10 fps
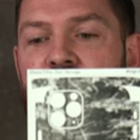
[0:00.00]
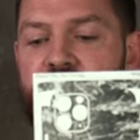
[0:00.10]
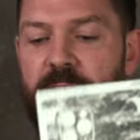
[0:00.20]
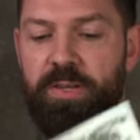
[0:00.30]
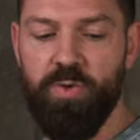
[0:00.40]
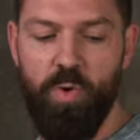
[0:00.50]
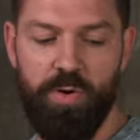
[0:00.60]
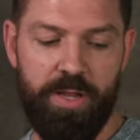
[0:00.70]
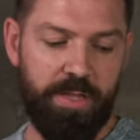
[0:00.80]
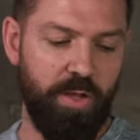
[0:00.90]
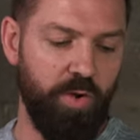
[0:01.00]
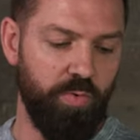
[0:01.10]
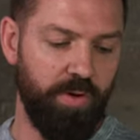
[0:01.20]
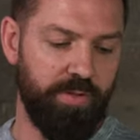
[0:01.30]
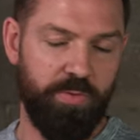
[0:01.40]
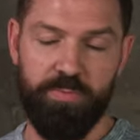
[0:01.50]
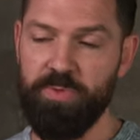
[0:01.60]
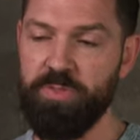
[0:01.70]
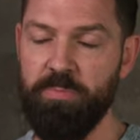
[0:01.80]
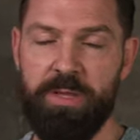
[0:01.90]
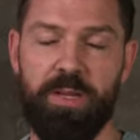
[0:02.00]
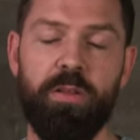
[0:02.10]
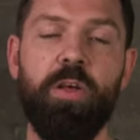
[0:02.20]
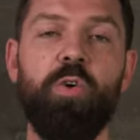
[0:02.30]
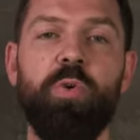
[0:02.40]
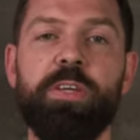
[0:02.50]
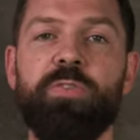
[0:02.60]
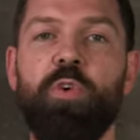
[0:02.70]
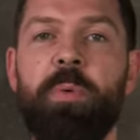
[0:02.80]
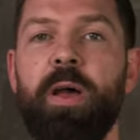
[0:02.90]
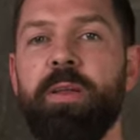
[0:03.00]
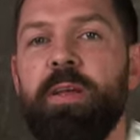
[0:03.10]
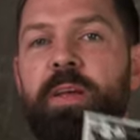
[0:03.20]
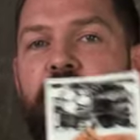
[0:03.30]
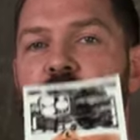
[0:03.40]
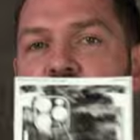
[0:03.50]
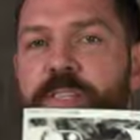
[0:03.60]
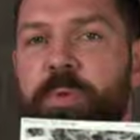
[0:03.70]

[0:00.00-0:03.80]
instead you ordered a low, you, you submitted a low res format and you get